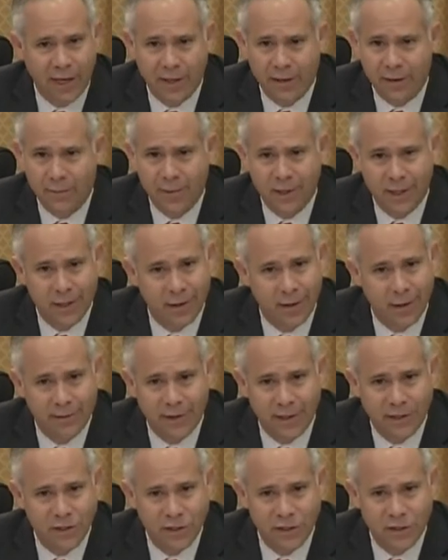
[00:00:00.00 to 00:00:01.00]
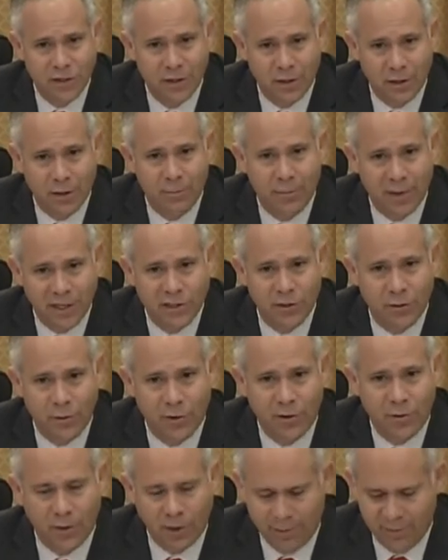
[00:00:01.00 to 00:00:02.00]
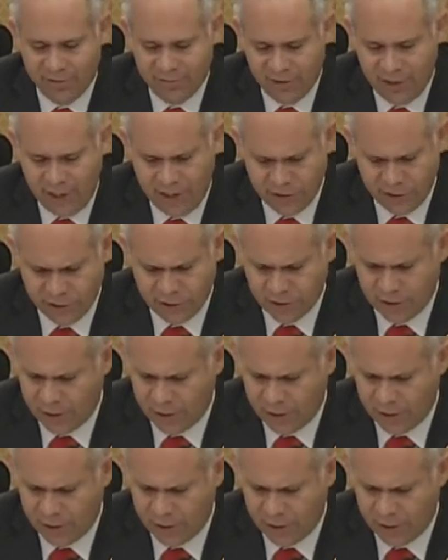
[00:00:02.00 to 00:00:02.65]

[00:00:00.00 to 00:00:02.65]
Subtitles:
I mean, that's just a basic requirement for the agents.